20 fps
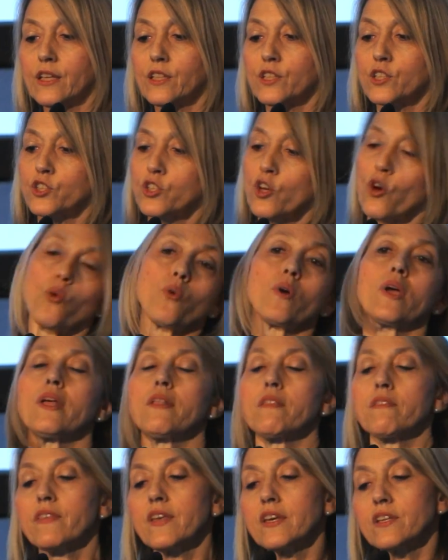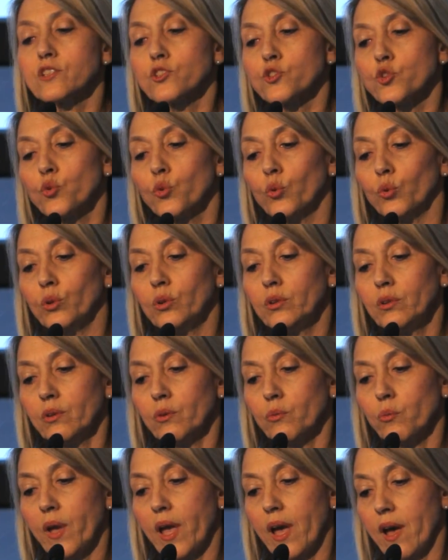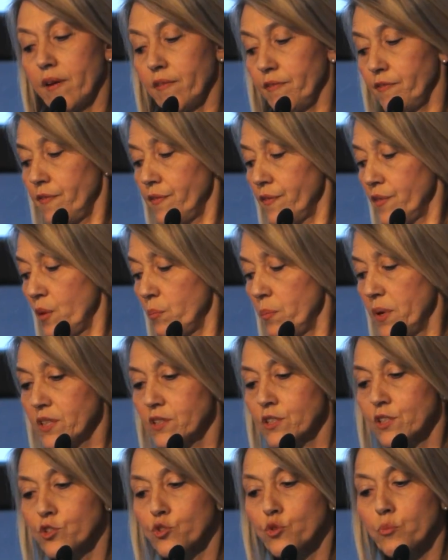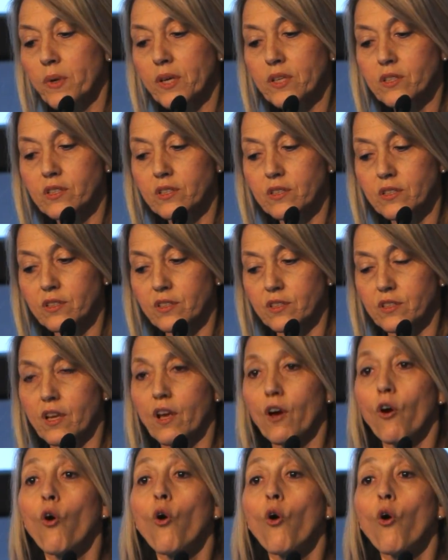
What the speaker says: So in this tool, we have the business-to-business,